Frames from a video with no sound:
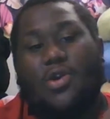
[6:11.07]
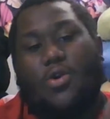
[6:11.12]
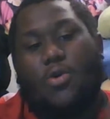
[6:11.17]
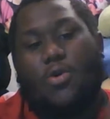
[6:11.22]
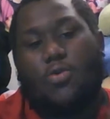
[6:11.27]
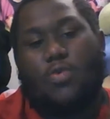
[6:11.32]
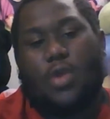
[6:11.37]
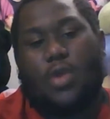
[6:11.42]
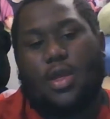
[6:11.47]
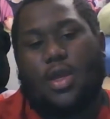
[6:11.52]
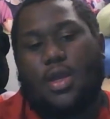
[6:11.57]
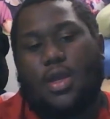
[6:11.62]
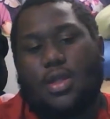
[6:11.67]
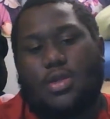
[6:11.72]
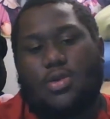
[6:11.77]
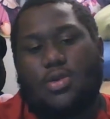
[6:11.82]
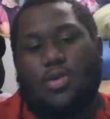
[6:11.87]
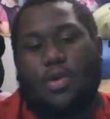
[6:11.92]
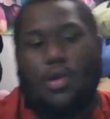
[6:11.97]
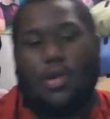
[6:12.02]
or really good
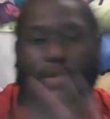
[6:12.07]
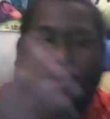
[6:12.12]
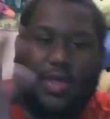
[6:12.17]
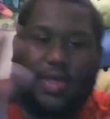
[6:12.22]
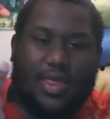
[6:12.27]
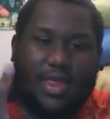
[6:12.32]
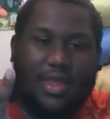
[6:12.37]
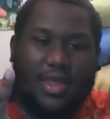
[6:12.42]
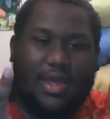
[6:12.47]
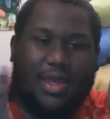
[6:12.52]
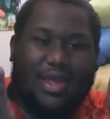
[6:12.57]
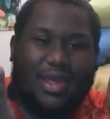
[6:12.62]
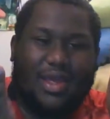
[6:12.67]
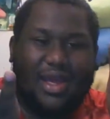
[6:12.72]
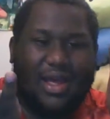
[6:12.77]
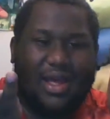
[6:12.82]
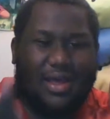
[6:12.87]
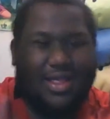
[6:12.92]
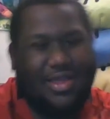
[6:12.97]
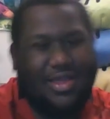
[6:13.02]
story with
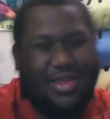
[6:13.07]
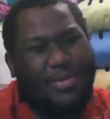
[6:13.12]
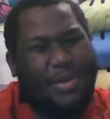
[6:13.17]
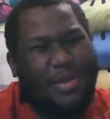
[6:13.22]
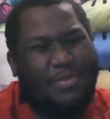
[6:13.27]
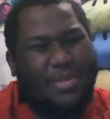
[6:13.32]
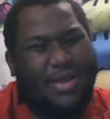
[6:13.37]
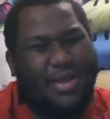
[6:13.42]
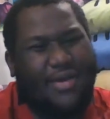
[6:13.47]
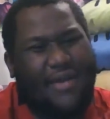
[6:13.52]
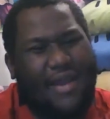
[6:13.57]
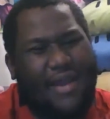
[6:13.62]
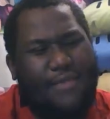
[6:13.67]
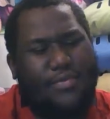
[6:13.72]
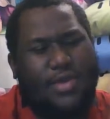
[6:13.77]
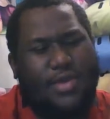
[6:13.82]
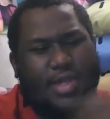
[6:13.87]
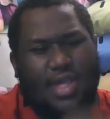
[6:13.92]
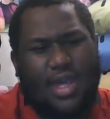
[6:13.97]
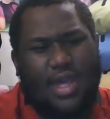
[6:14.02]
a little bit below
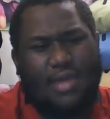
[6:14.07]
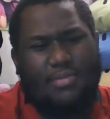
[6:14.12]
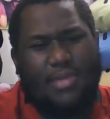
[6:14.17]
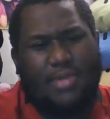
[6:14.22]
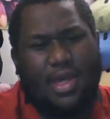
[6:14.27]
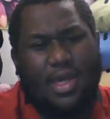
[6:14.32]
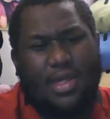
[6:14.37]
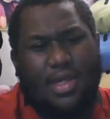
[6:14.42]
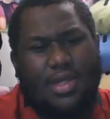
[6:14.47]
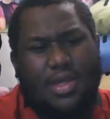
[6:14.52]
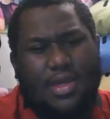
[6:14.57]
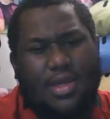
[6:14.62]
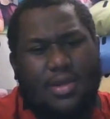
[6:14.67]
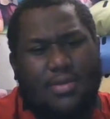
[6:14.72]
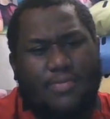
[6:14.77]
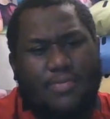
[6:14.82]
average animation.